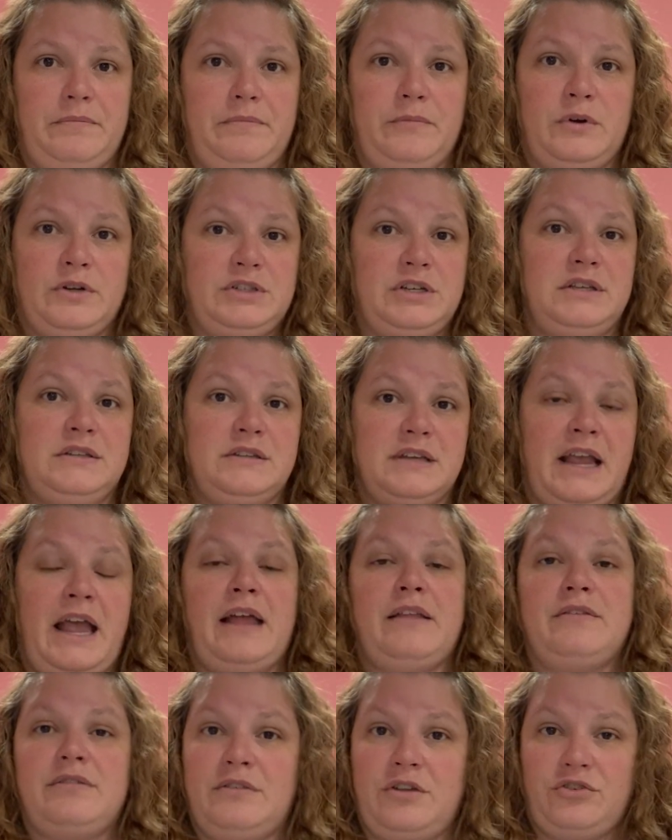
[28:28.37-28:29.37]
which is
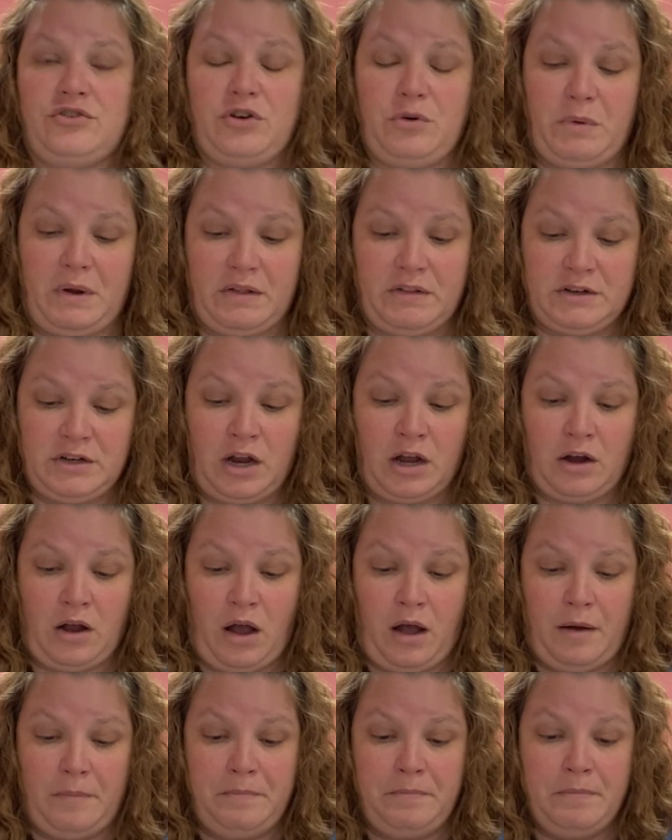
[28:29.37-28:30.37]
again,
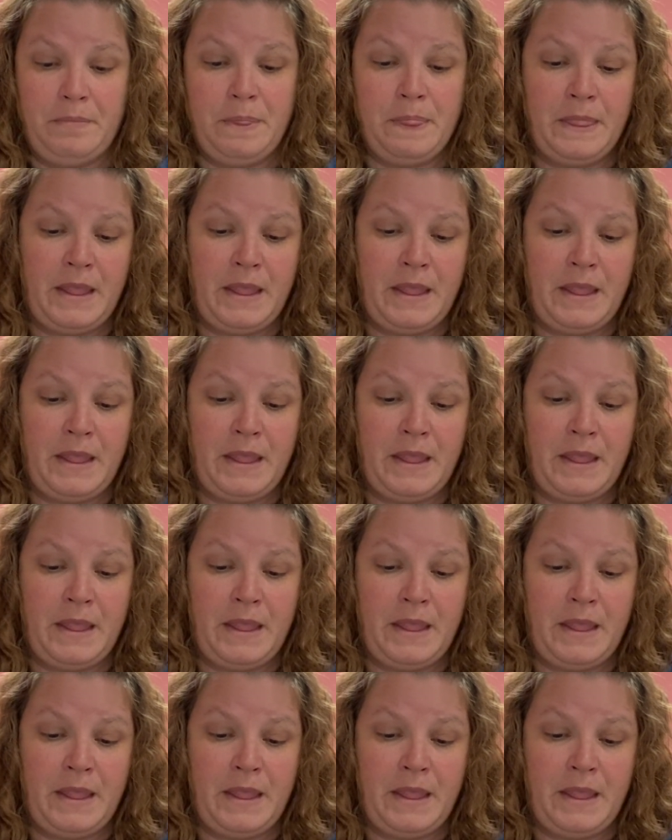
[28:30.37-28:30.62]
stitchnewengland.com.